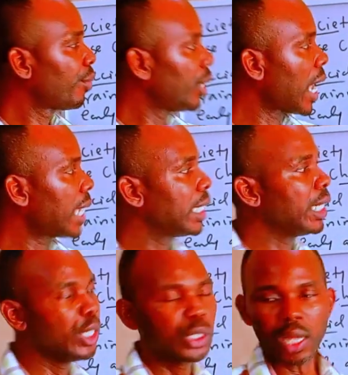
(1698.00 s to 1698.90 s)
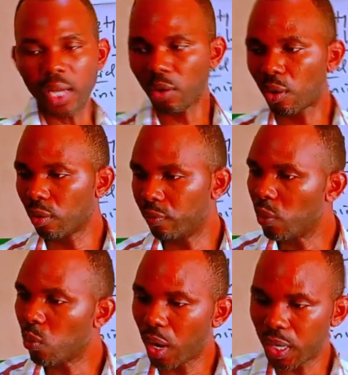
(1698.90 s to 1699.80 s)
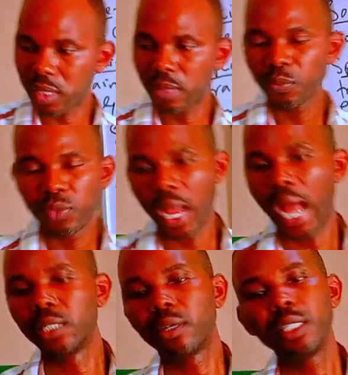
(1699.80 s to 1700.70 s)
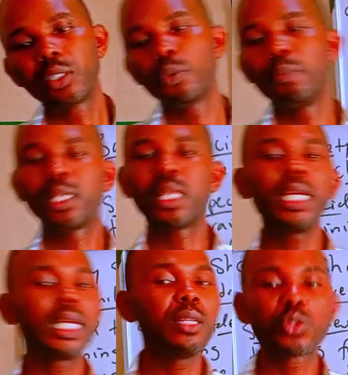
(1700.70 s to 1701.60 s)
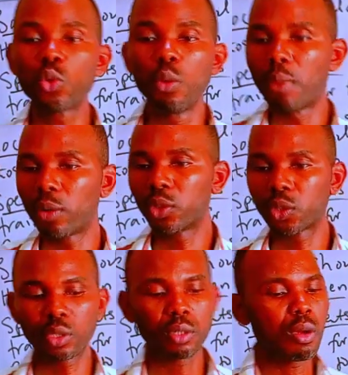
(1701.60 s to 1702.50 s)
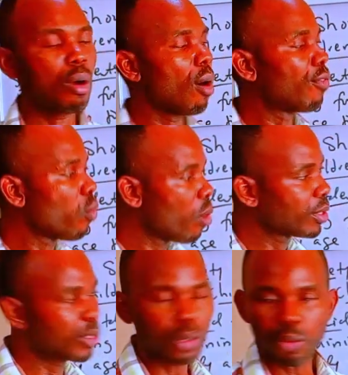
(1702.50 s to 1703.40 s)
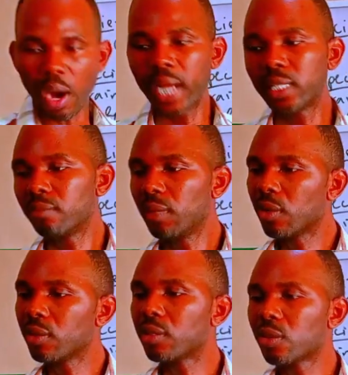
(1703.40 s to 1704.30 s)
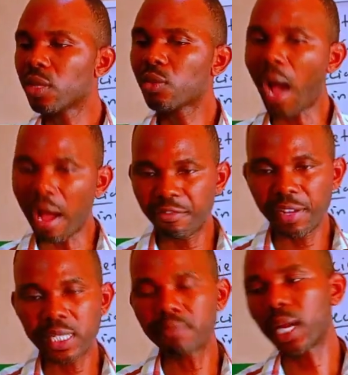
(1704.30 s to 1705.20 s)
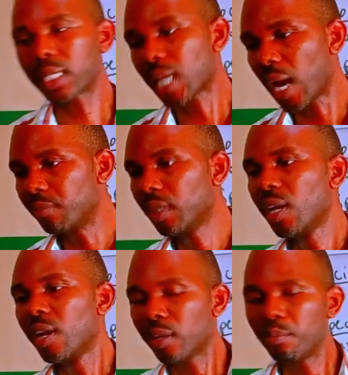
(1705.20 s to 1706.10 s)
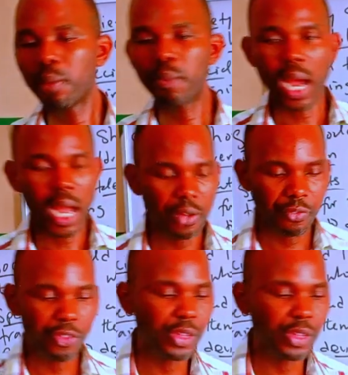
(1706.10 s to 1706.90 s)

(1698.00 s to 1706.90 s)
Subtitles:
regarding each and all of the words. I don't need to be thinking so much of what to write because it's going to affect my time. Remember, I have